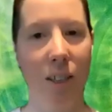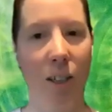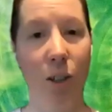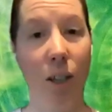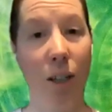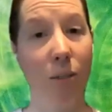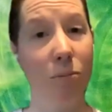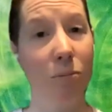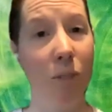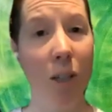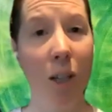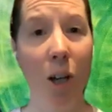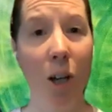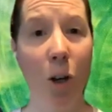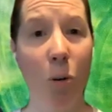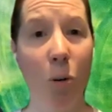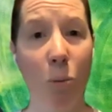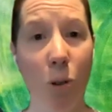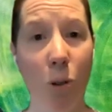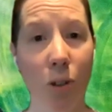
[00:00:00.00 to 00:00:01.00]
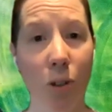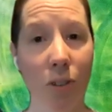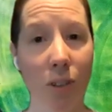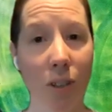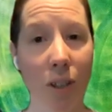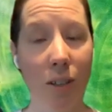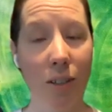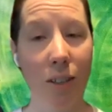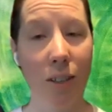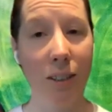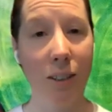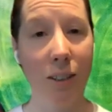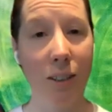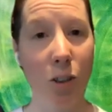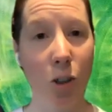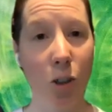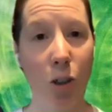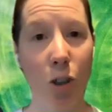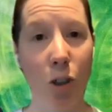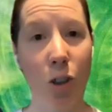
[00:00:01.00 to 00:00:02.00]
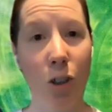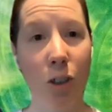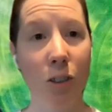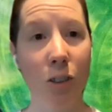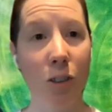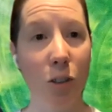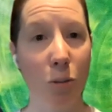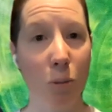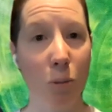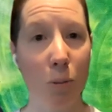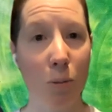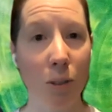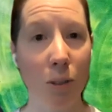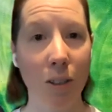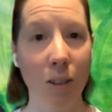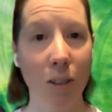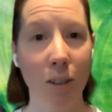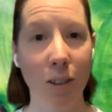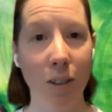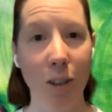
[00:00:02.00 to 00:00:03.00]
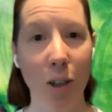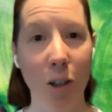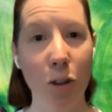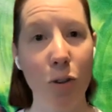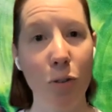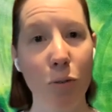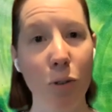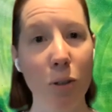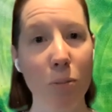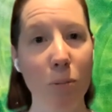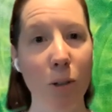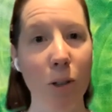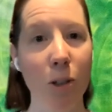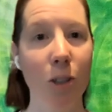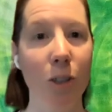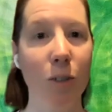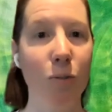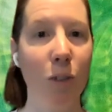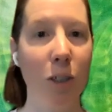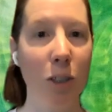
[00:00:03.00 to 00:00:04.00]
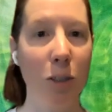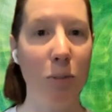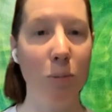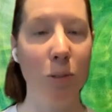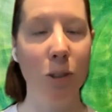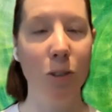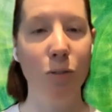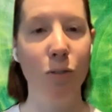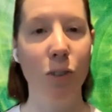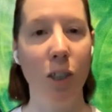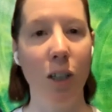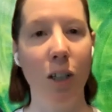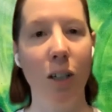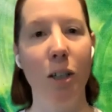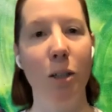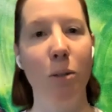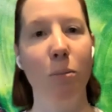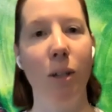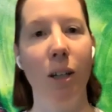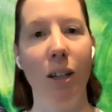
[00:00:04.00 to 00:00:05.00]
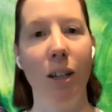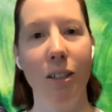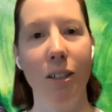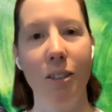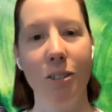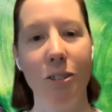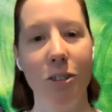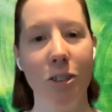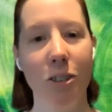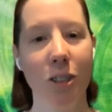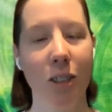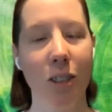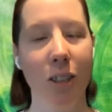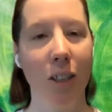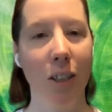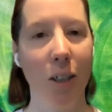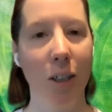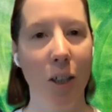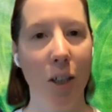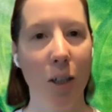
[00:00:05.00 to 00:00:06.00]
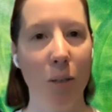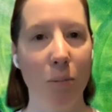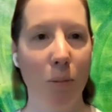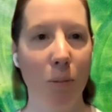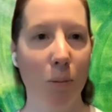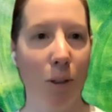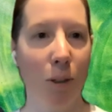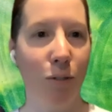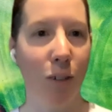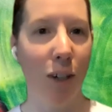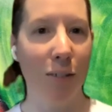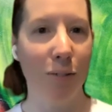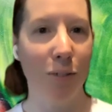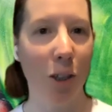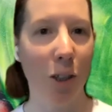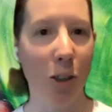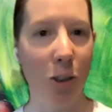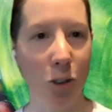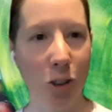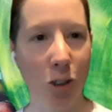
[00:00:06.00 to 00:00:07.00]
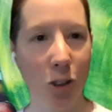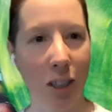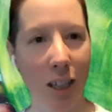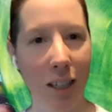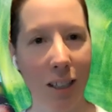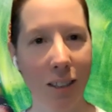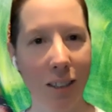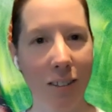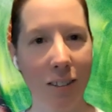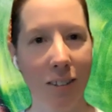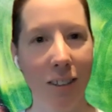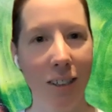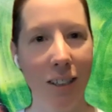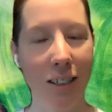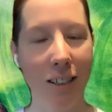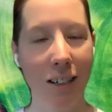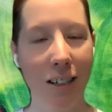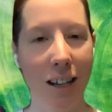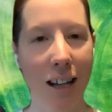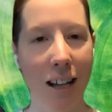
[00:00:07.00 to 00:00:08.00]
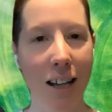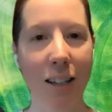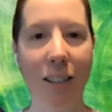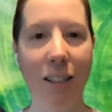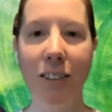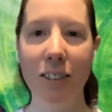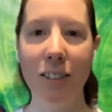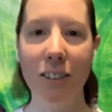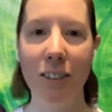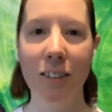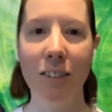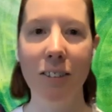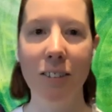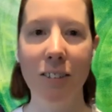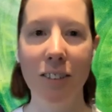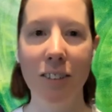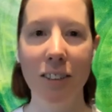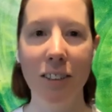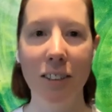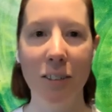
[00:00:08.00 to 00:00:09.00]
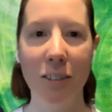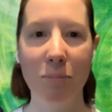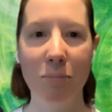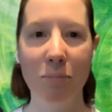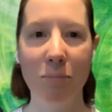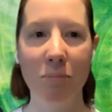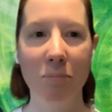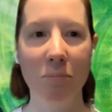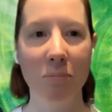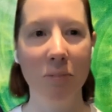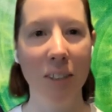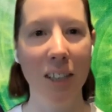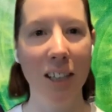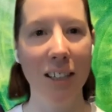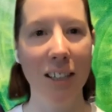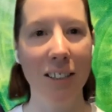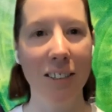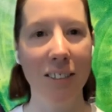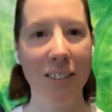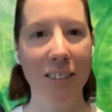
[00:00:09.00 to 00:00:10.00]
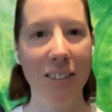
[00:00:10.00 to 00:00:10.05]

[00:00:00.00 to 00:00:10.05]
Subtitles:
Okay. Well, that's encouraging. So maybe a 3-month investment of time and maybe $5 a day in ads. And yeah.